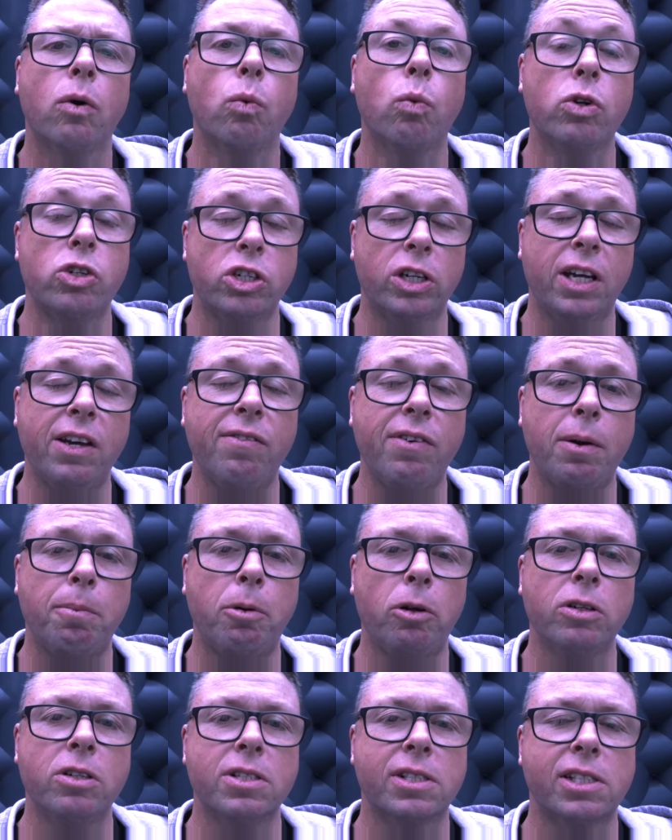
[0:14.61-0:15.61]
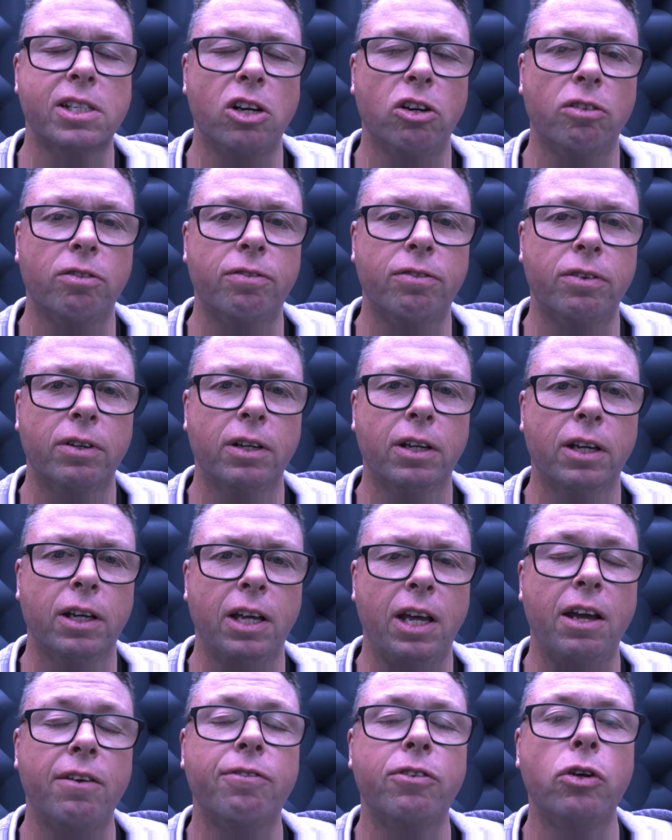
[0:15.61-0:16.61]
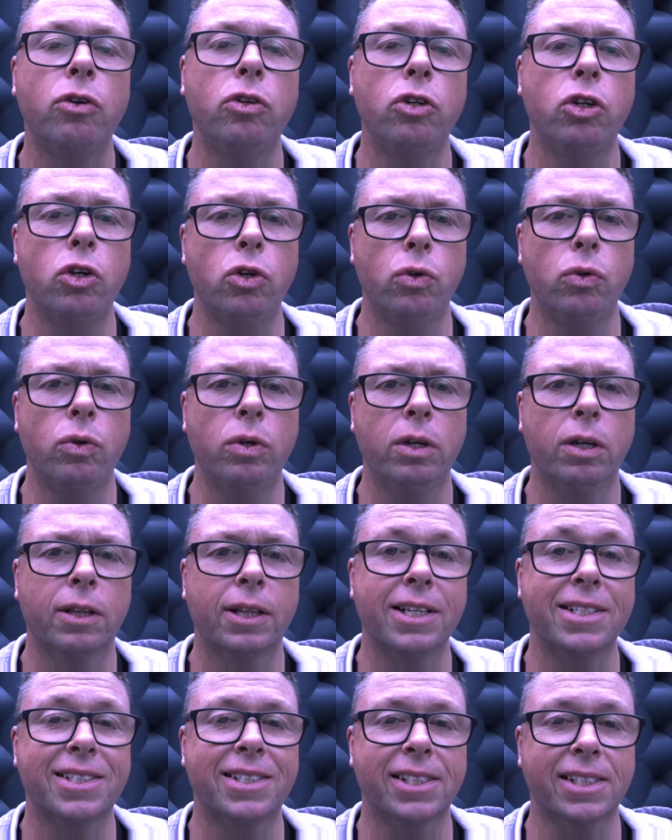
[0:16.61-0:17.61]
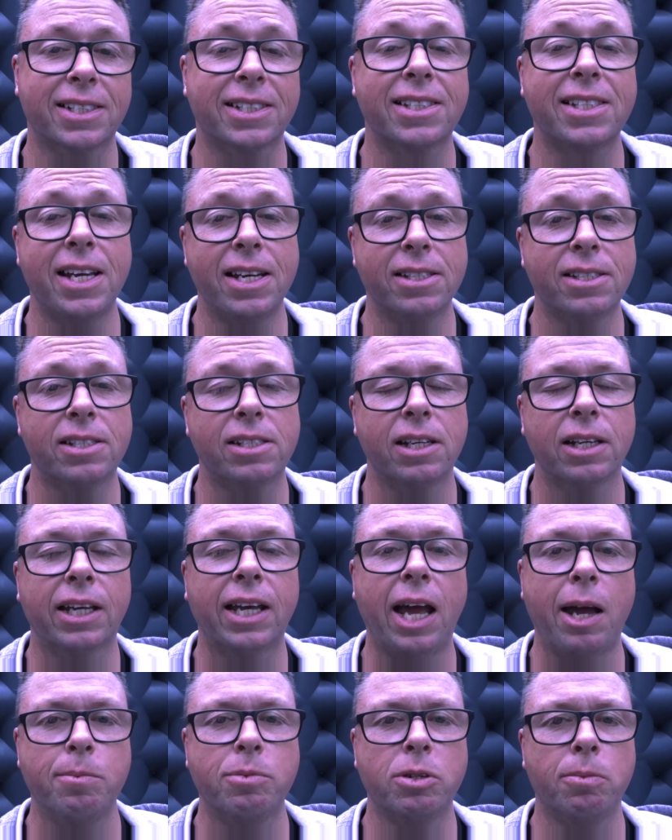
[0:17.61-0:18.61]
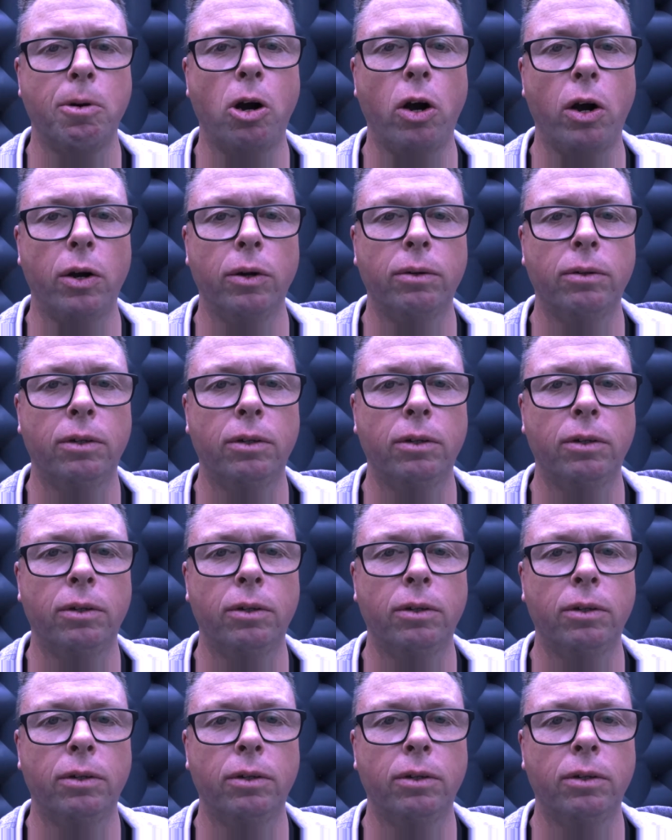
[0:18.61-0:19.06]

Would you give up on yourself if you knew that success came tomorrow?